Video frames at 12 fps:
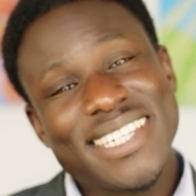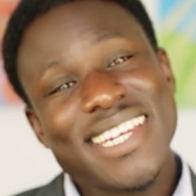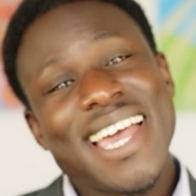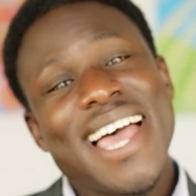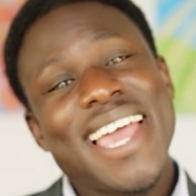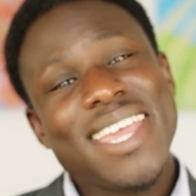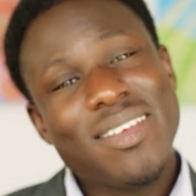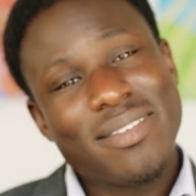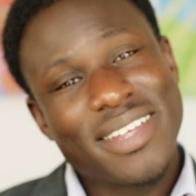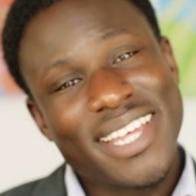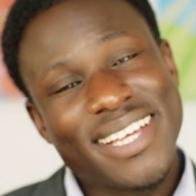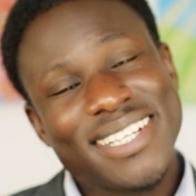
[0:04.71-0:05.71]

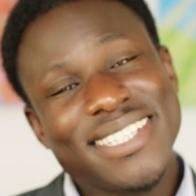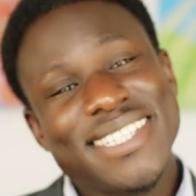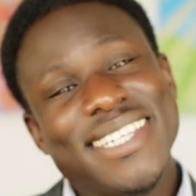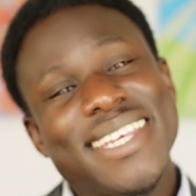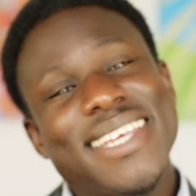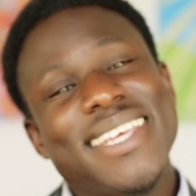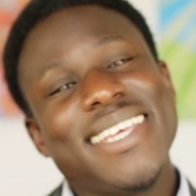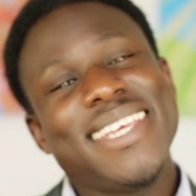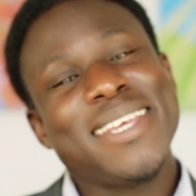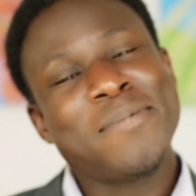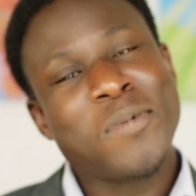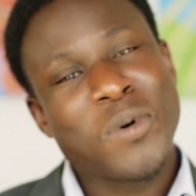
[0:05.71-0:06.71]
diving
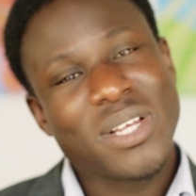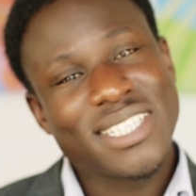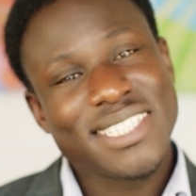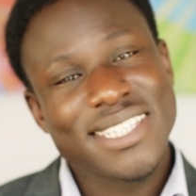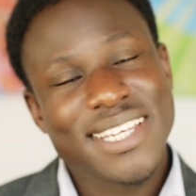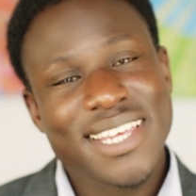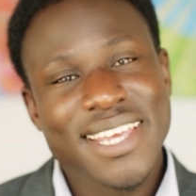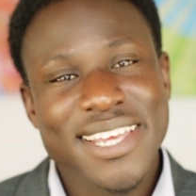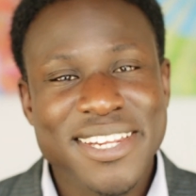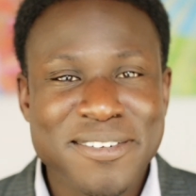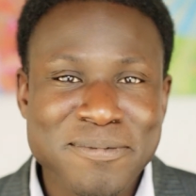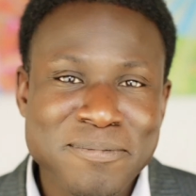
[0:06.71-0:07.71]
deep once
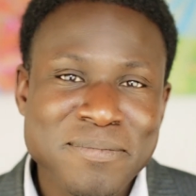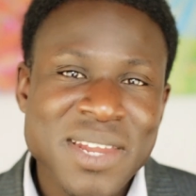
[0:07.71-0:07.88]
again.